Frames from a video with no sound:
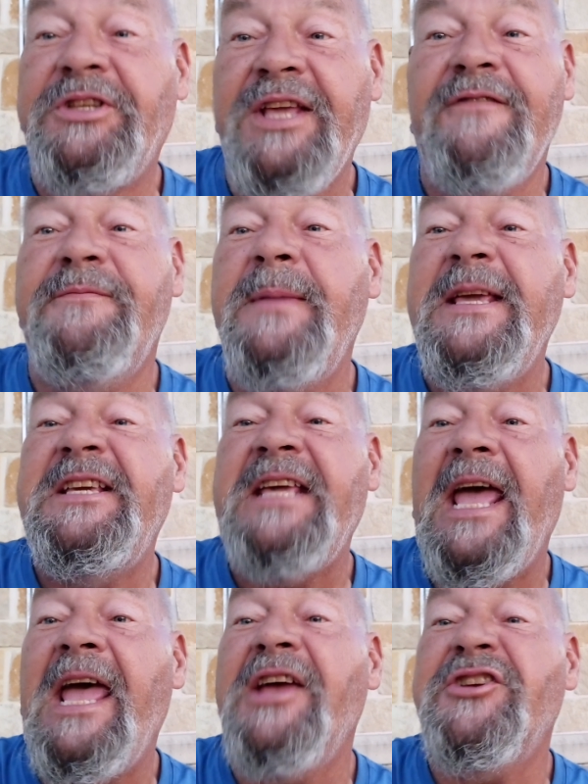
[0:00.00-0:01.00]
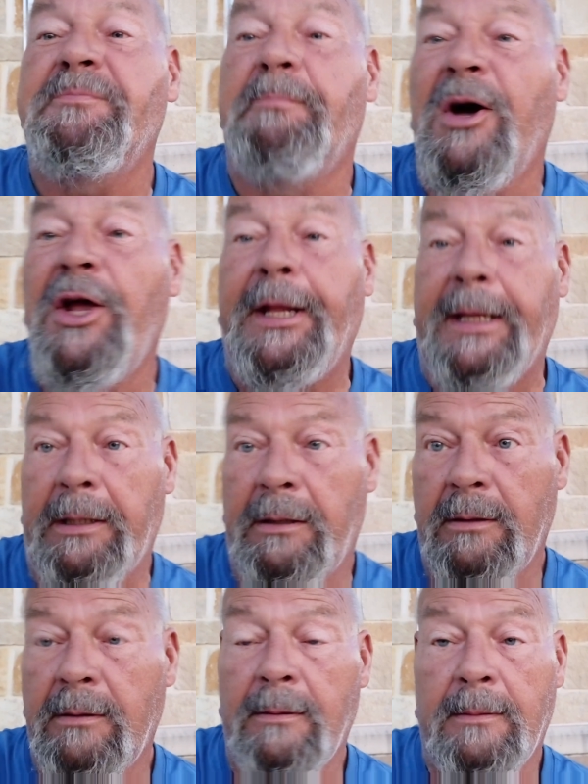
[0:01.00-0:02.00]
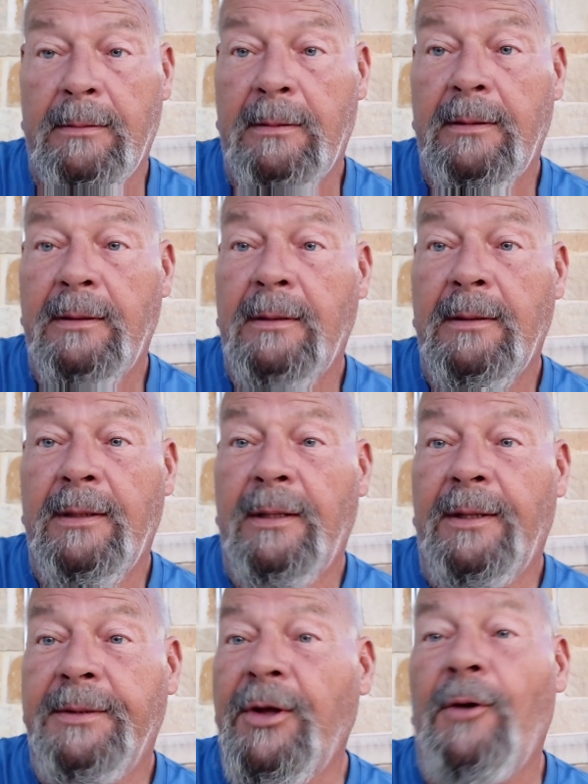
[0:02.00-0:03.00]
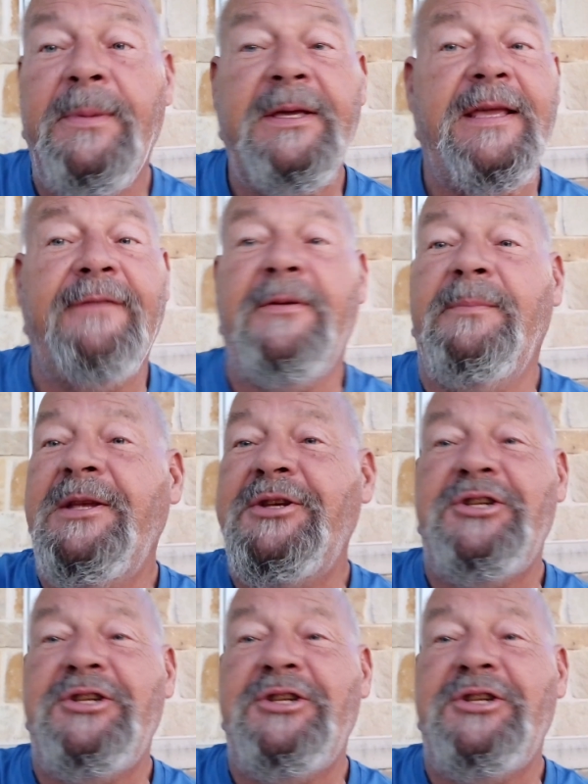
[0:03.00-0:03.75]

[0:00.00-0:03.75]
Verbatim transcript: give me cash money. Don't be giving me